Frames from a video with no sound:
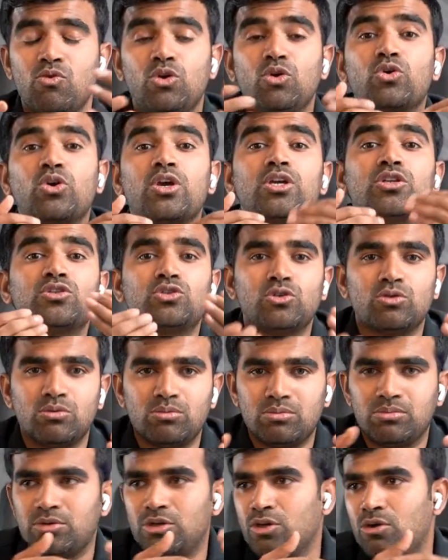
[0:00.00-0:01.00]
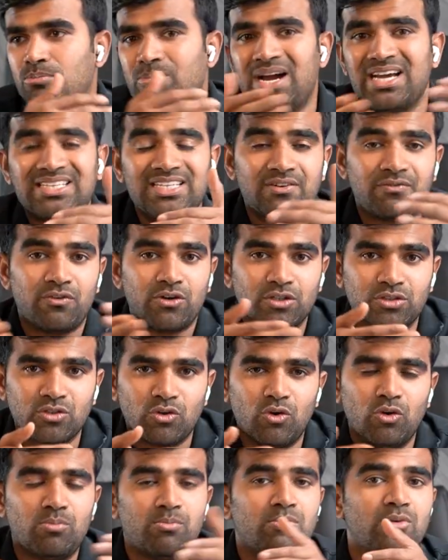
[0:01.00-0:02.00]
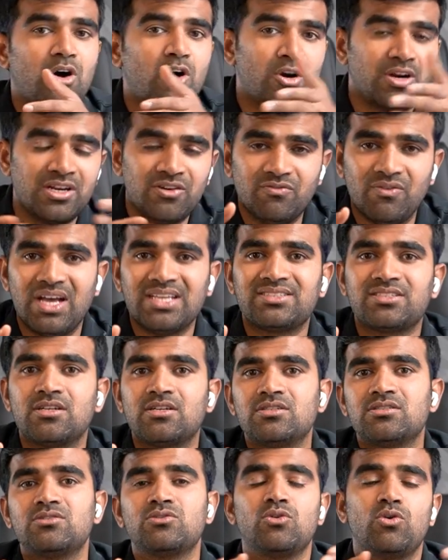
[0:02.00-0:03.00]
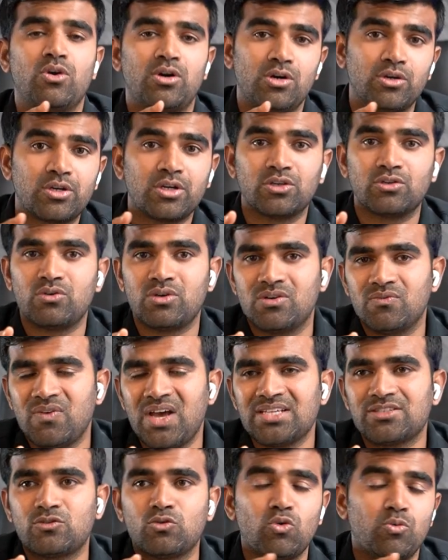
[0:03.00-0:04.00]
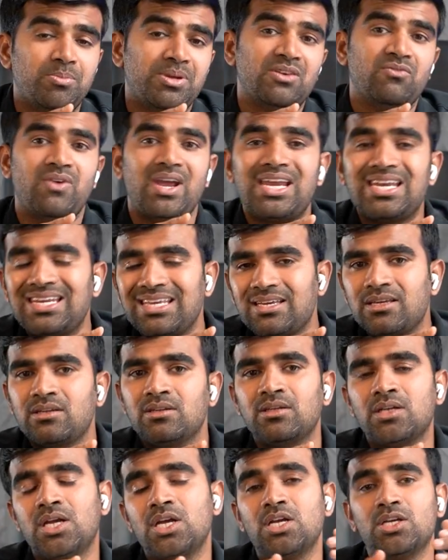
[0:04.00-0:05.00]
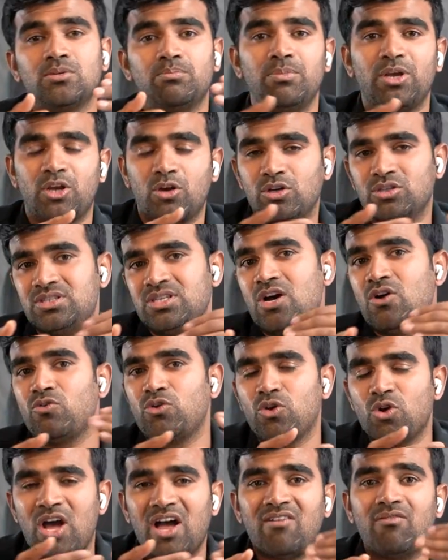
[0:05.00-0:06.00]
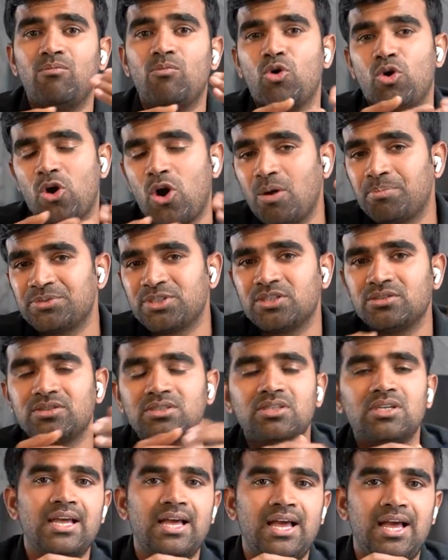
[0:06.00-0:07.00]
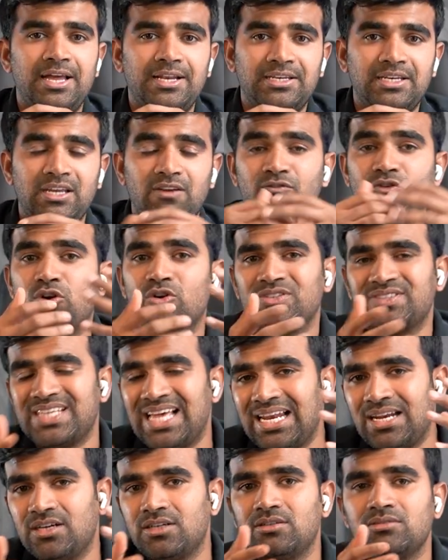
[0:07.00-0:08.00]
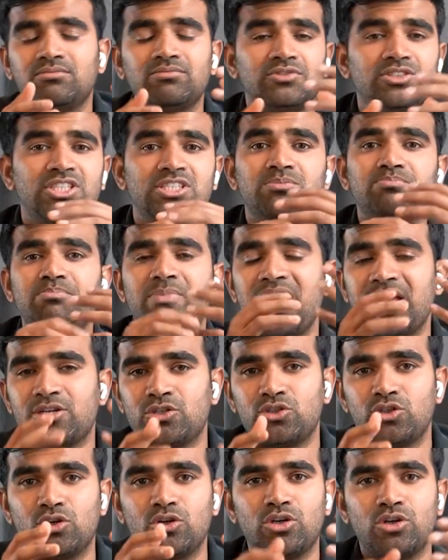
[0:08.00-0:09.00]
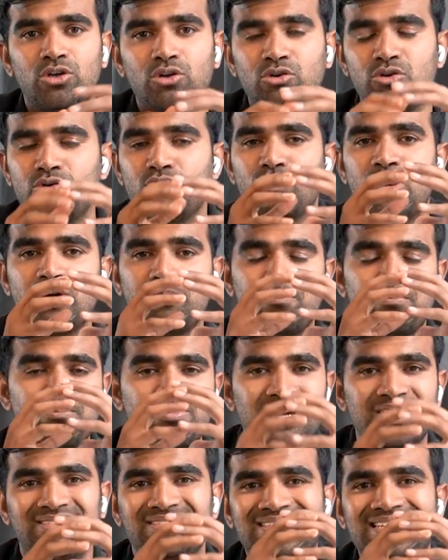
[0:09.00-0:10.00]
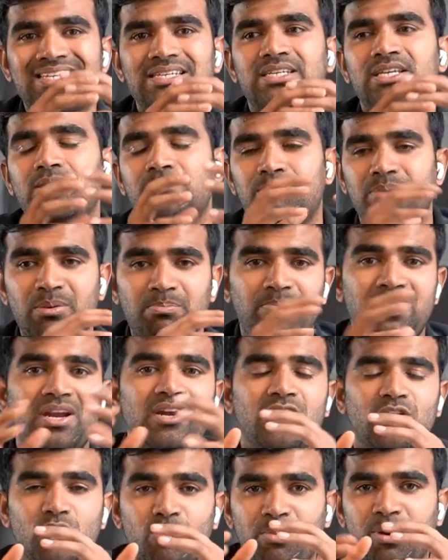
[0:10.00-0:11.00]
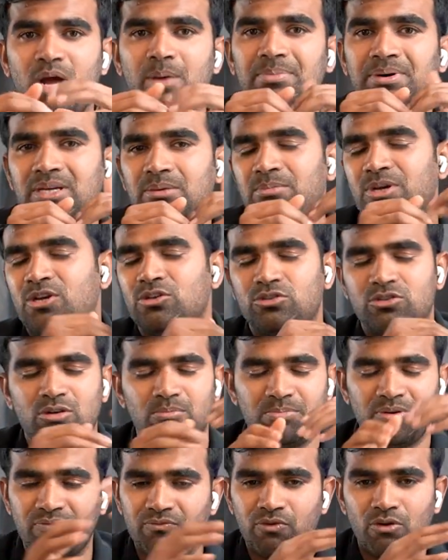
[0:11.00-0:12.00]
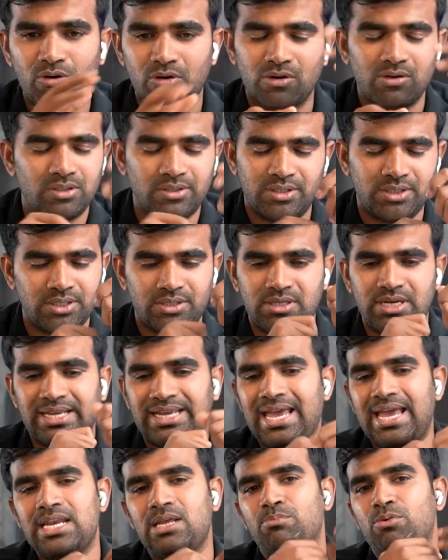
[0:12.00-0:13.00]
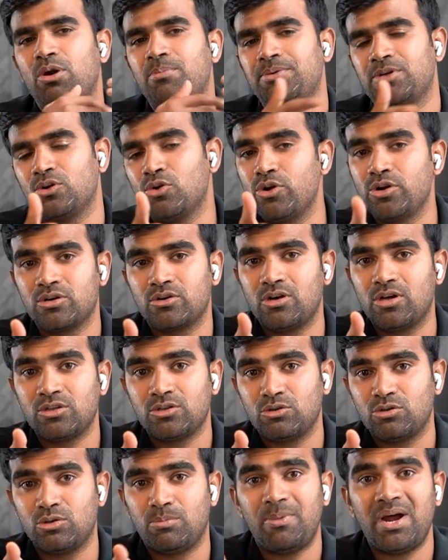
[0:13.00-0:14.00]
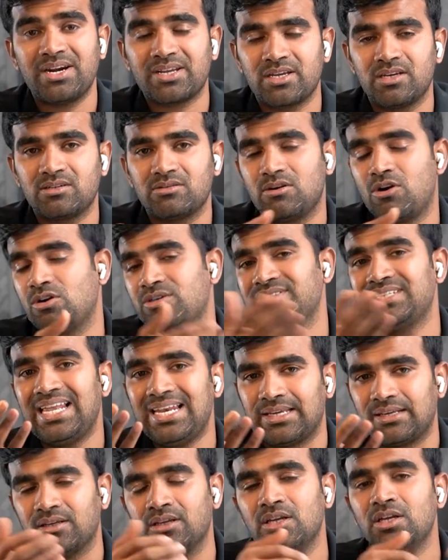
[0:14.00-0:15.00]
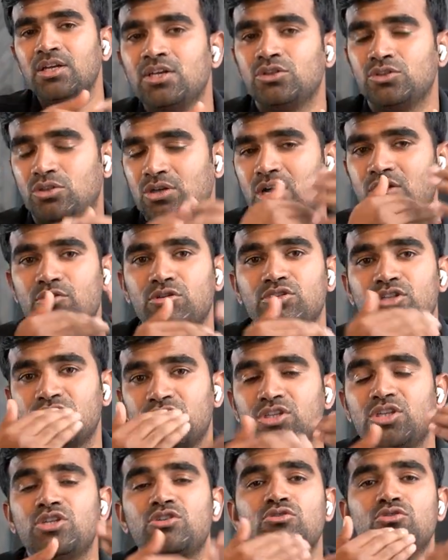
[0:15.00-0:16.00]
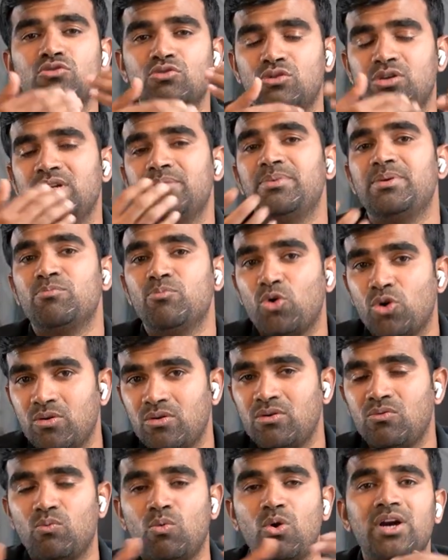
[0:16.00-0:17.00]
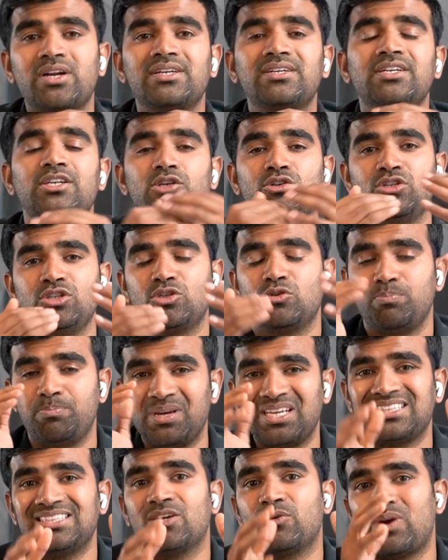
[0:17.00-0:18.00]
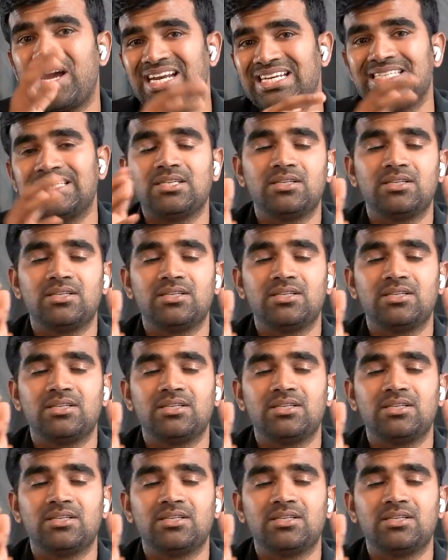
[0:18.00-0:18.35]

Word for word: looking to, you know, buy their first home, or investors who are looking to invest, who've been waiting, because now you have more options. And if you're a seller, just make sure, you know, you are preparing your property, because, you know, before, just like any property going around the market or selling. So now you just need to do a little bit more work. You need to pick the right